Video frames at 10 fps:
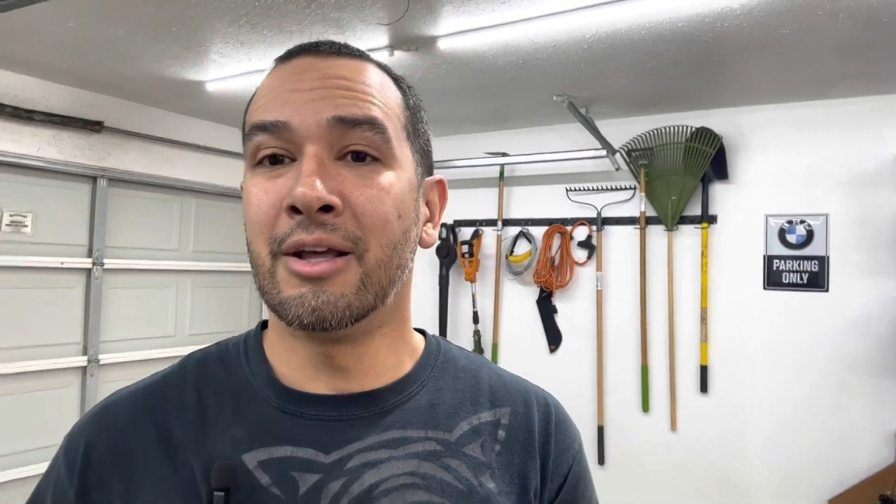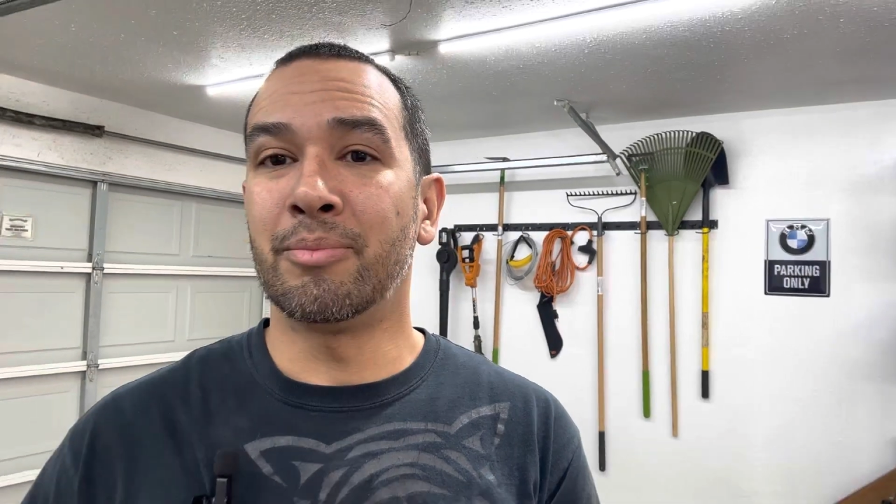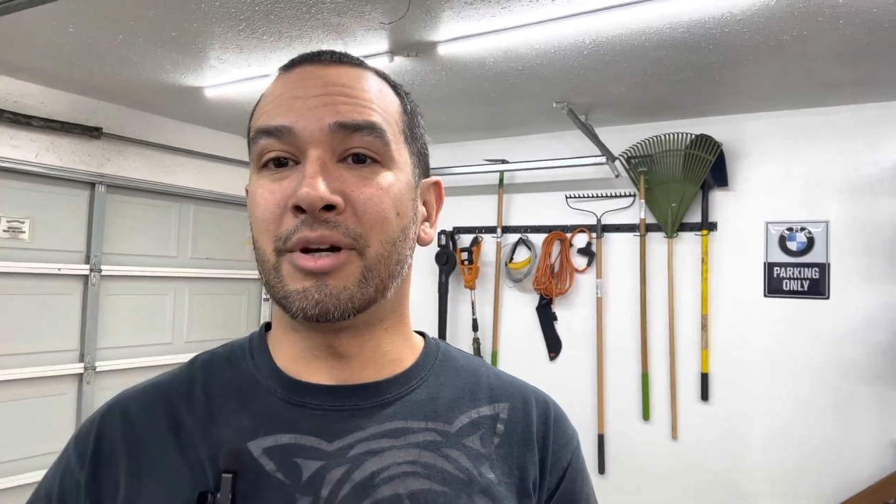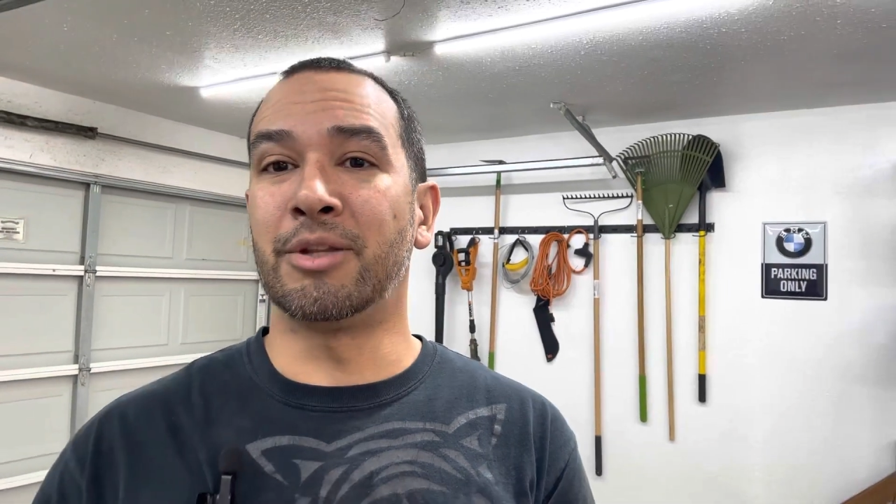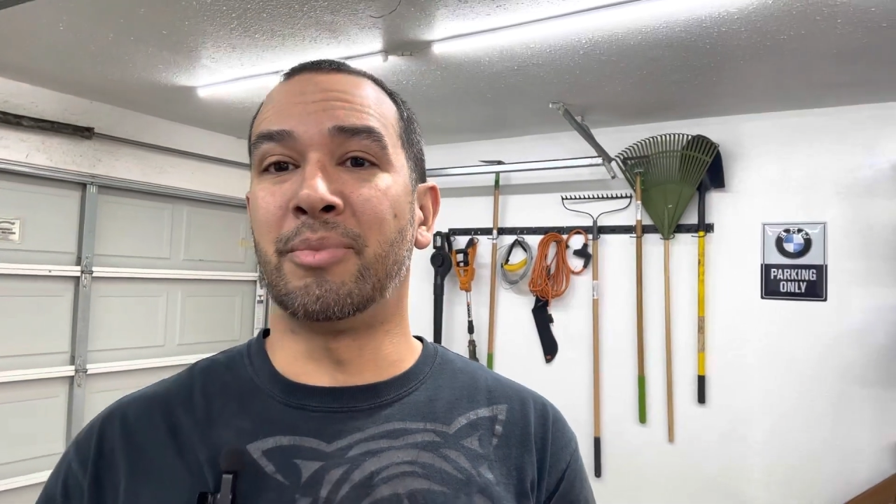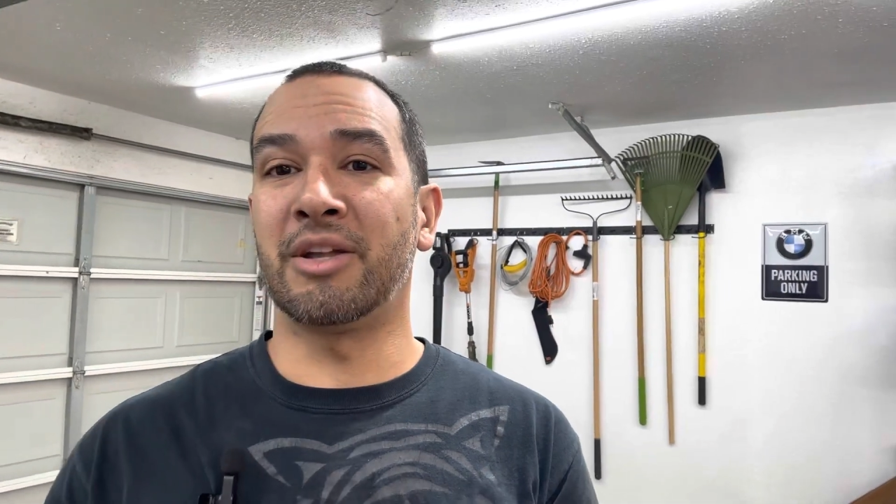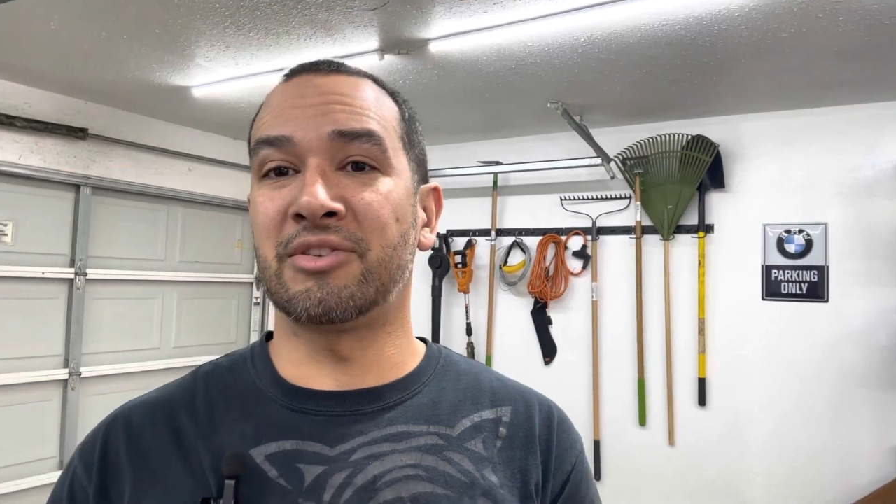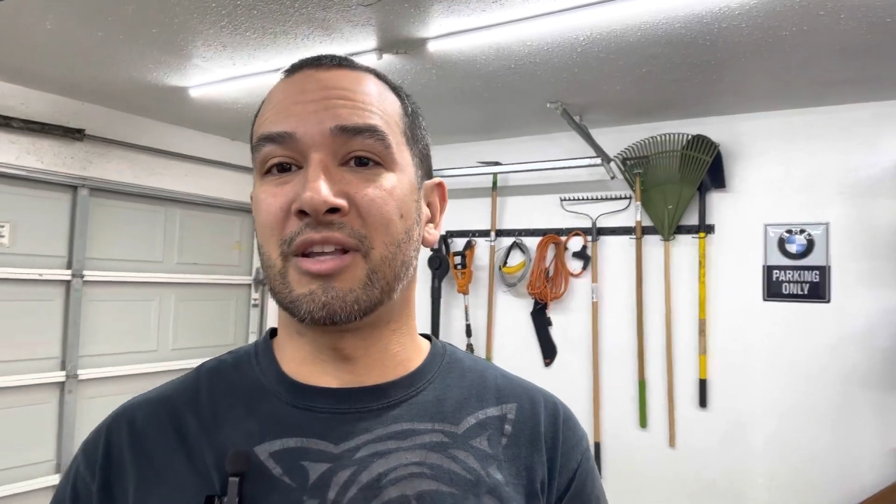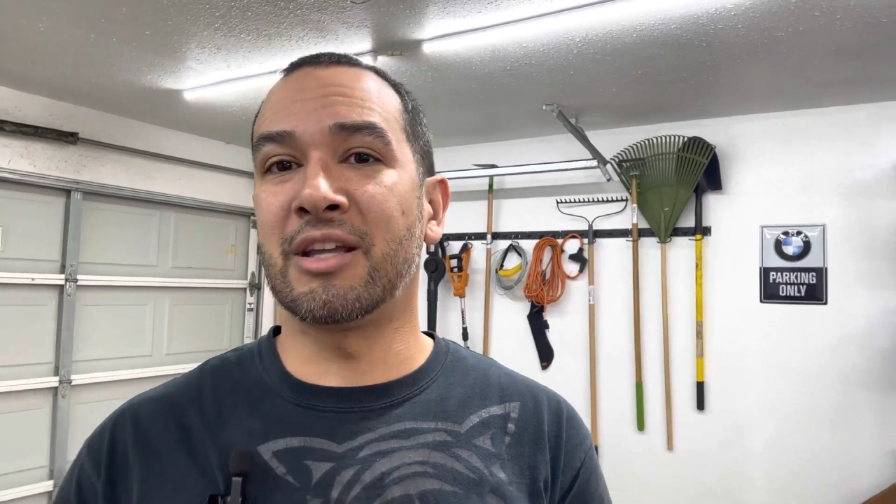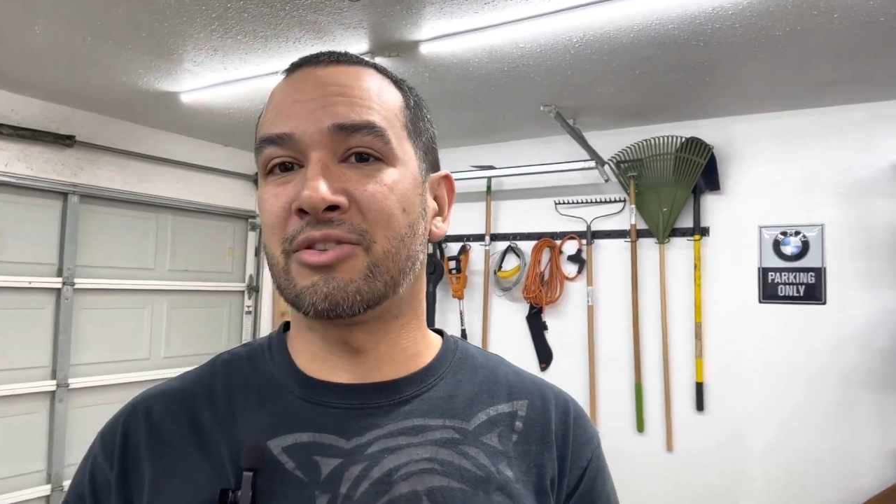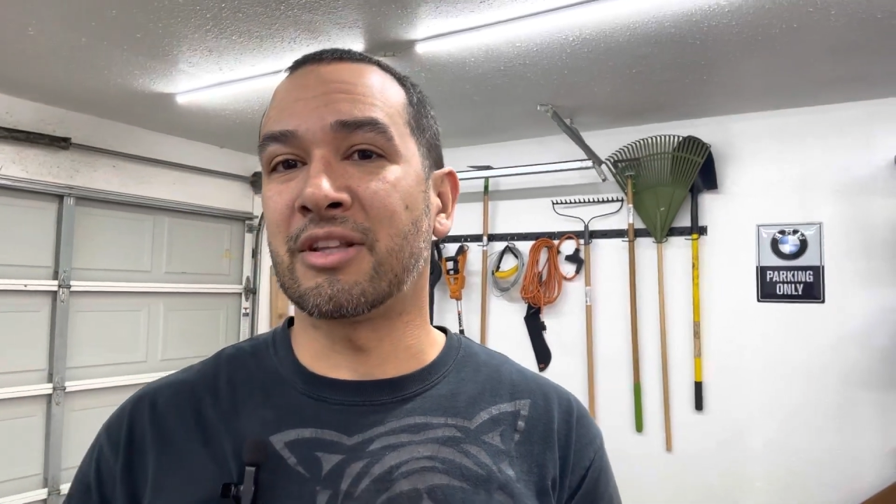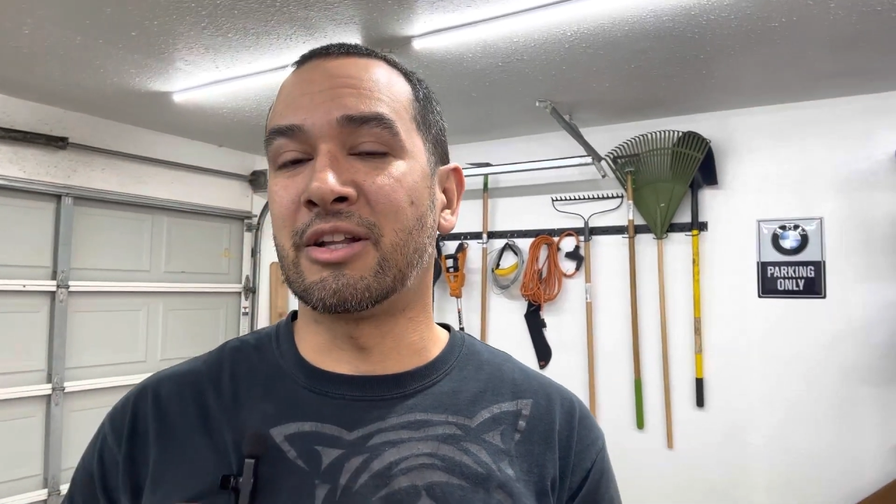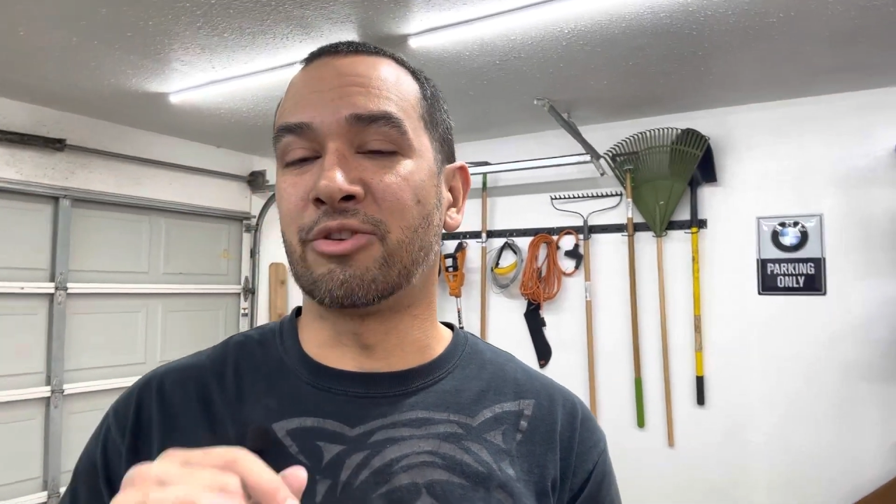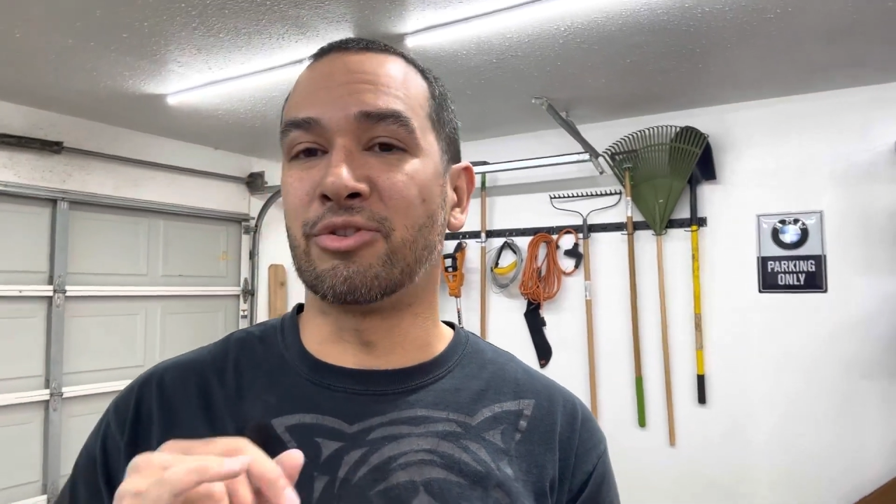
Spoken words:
But the best thing is that there's